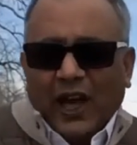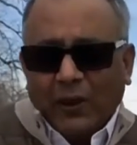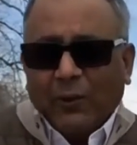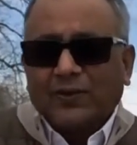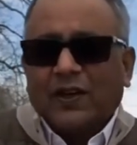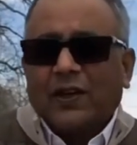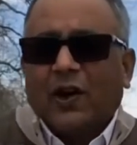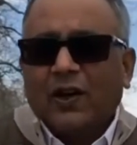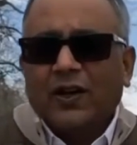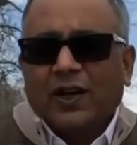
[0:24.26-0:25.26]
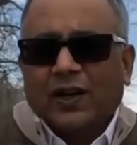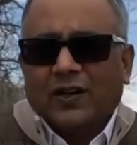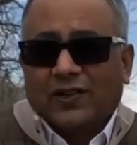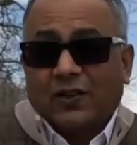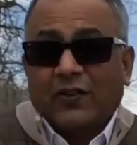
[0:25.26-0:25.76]
It was a
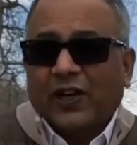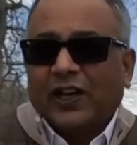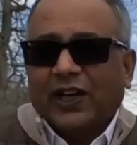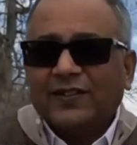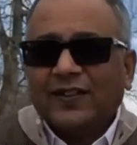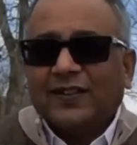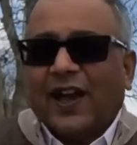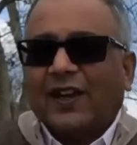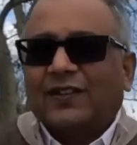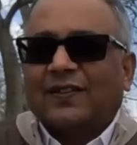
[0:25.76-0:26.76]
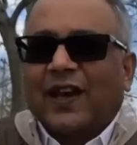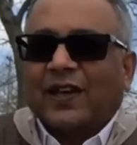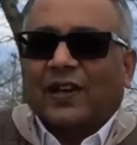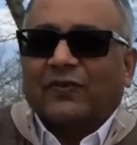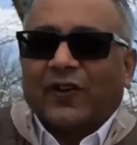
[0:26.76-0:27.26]
non-trivial exercise,
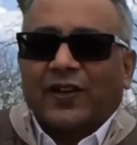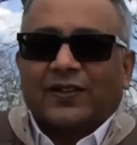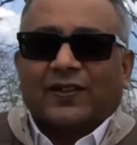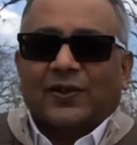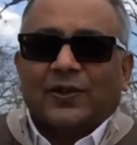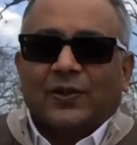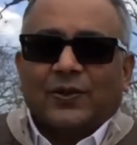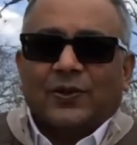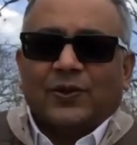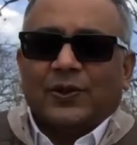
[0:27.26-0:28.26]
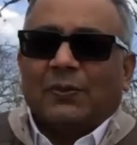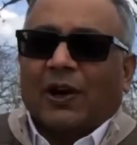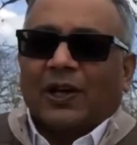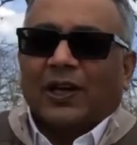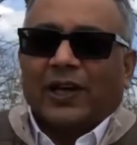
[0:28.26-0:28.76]
I confess, to
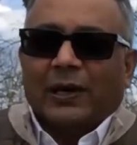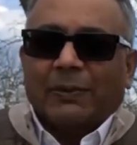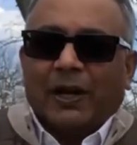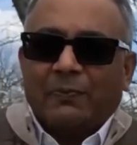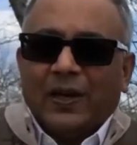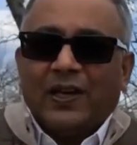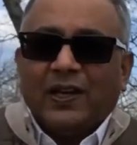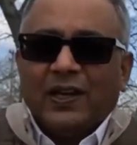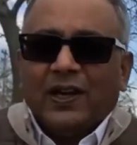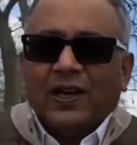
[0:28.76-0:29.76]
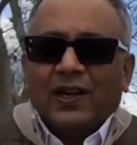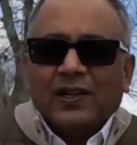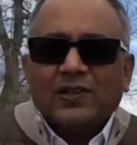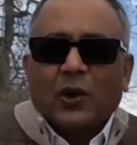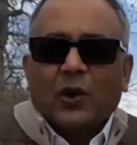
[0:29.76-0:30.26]
model a MLP.
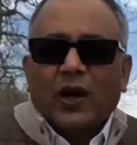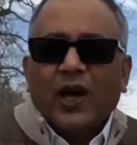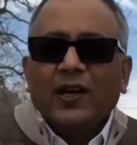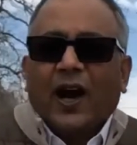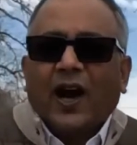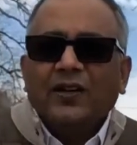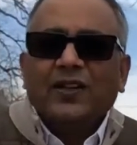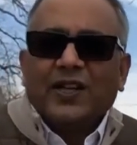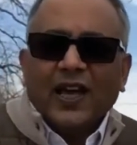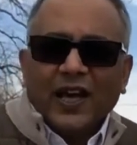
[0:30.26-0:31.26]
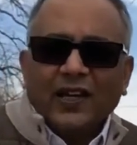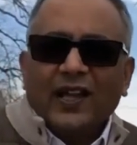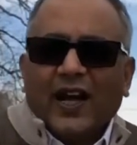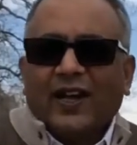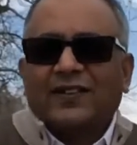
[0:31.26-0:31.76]
So in undertaking
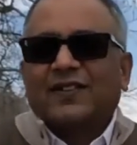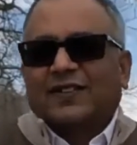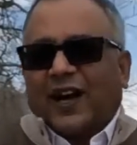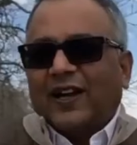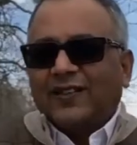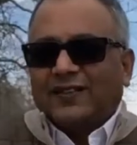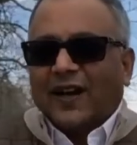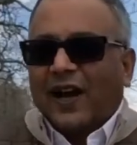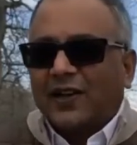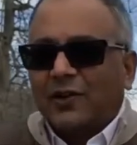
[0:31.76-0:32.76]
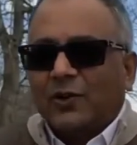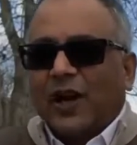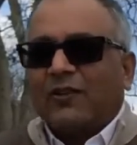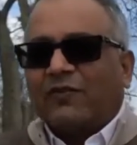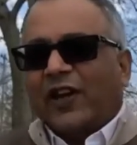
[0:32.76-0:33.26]
that exercise, I grew
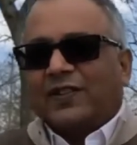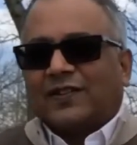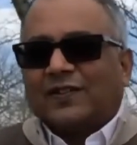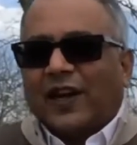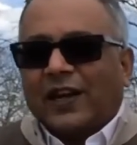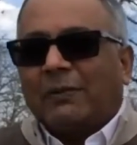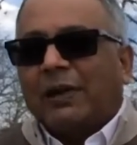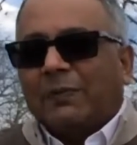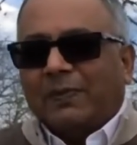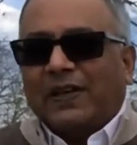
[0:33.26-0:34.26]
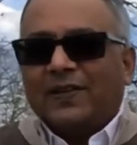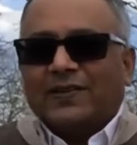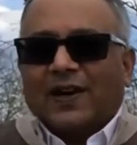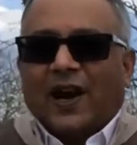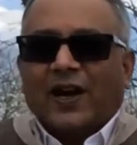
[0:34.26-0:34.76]
convinced that
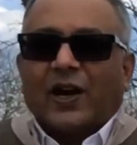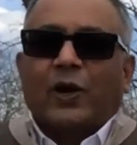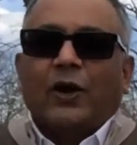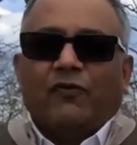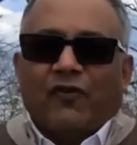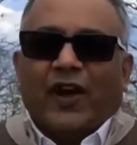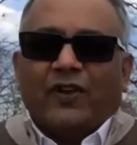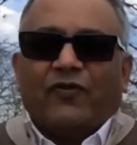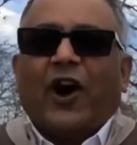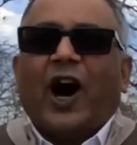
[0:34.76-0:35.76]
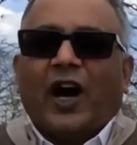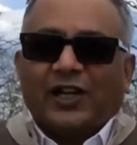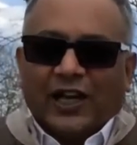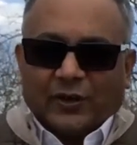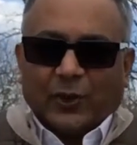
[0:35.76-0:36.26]
MLPs are a good fit for high
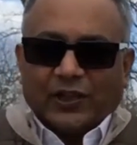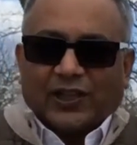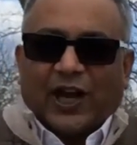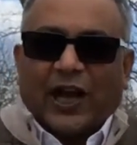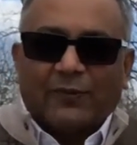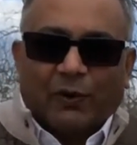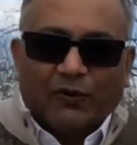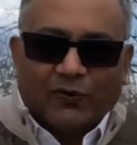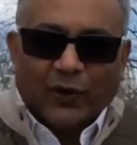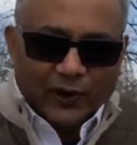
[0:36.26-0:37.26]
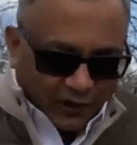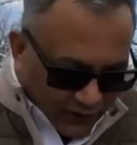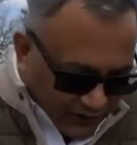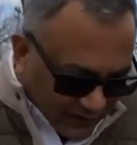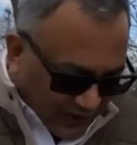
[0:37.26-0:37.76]
net worth client
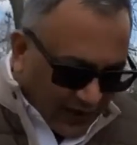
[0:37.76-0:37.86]
portfolios.